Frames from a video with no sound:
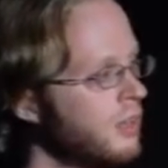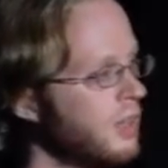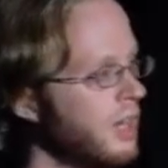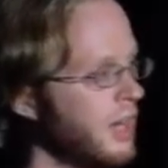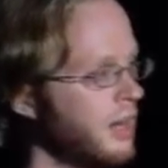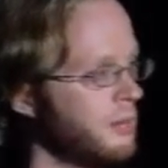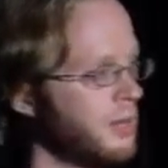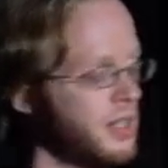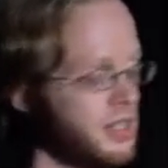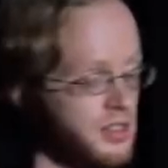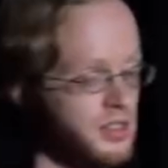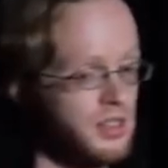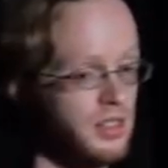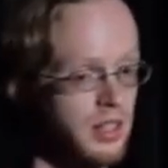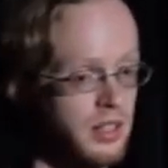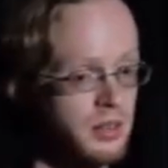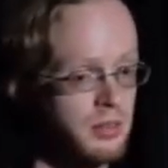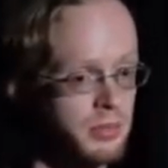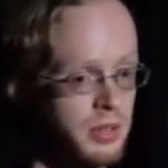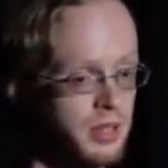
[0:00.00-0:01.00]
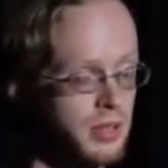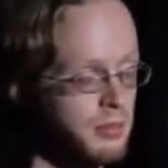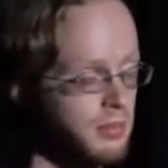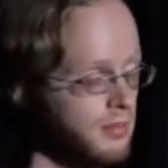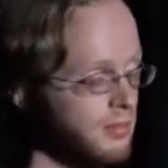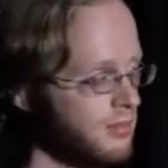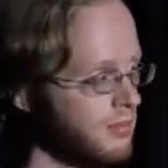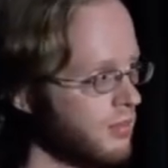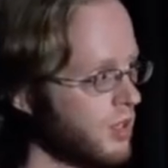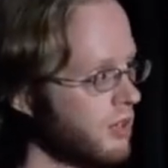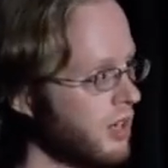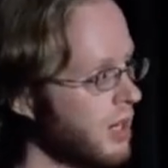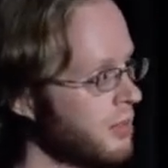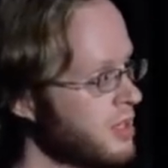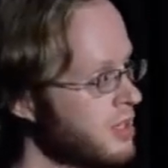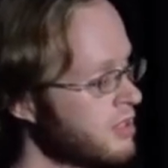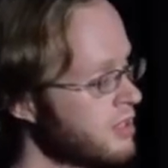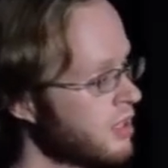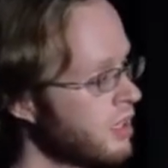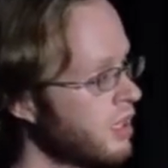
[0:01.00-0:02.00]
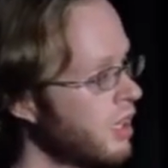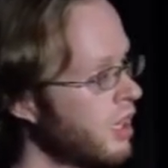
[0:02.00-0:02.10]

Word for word: uh, because there's a lot of computing requirements,